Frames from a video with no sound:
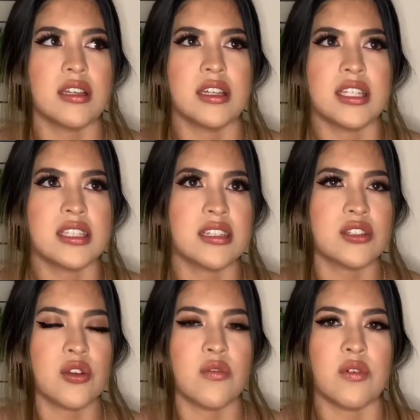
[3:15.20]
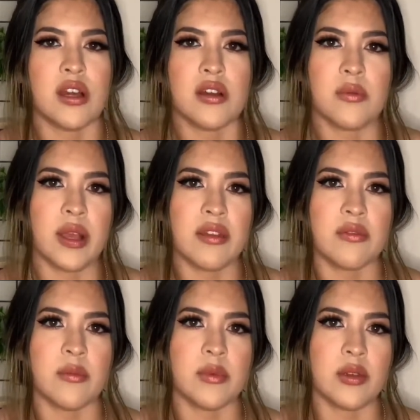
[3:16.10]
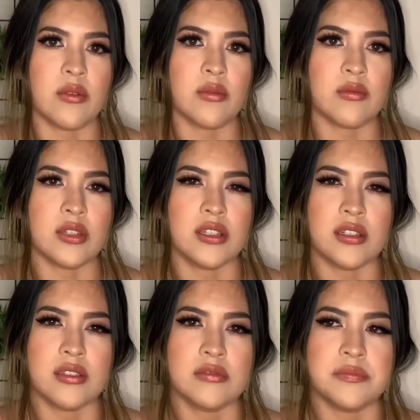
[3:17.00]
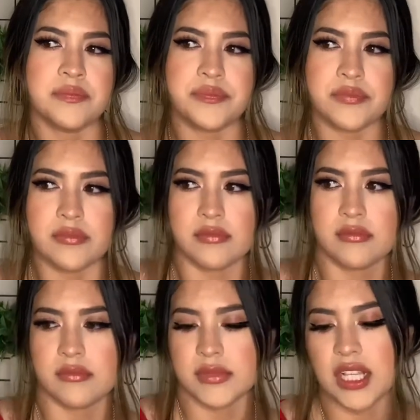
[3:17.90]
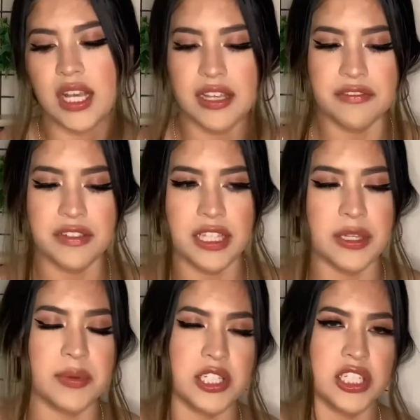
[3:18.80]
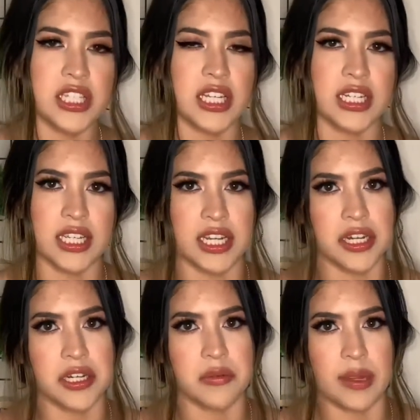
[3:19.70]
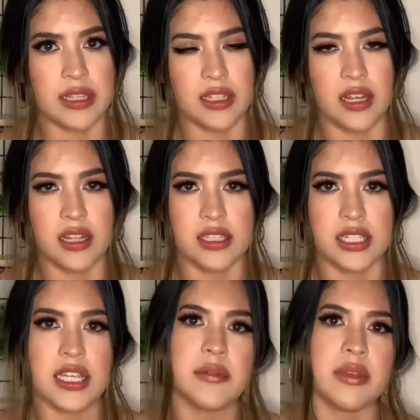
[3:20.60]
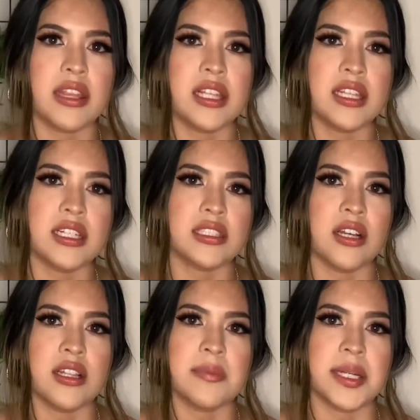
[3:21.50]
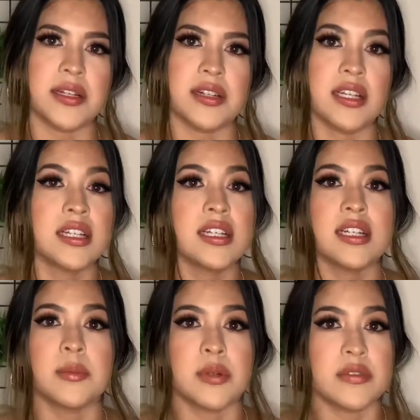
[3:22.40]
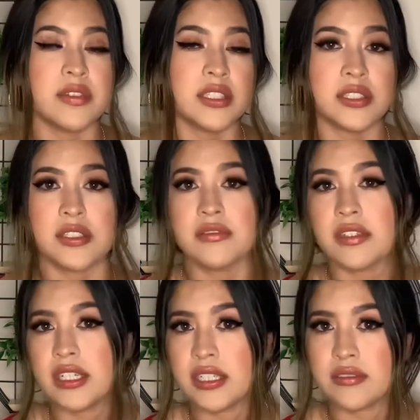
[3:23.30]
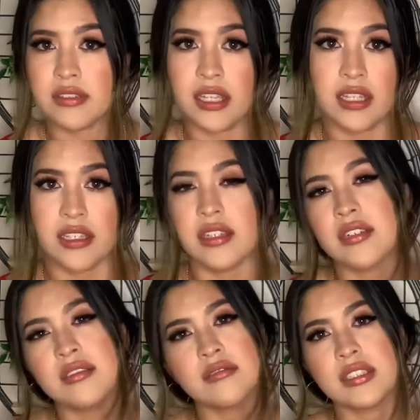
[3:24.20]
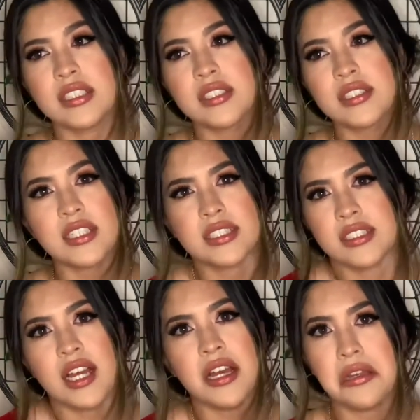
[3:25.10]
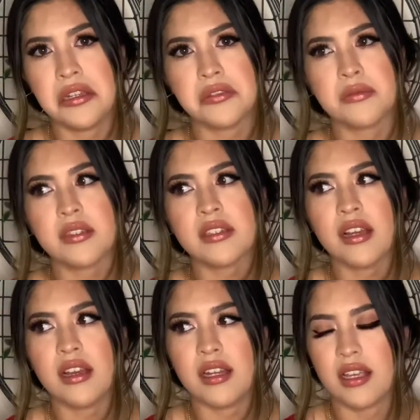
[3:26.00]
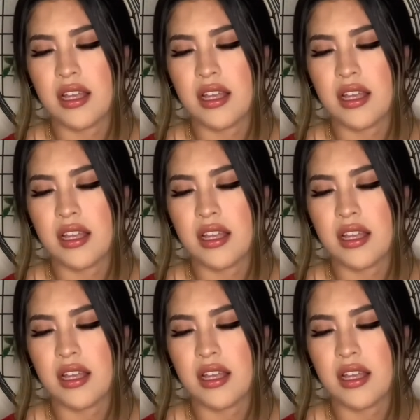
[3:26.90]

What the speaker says: isn't so far away from you, you know? I feel like we just kind of get carried away in the holiday and we think that it's all about boyfriend and girlfriend, or like, you know, and it's not, it's really not.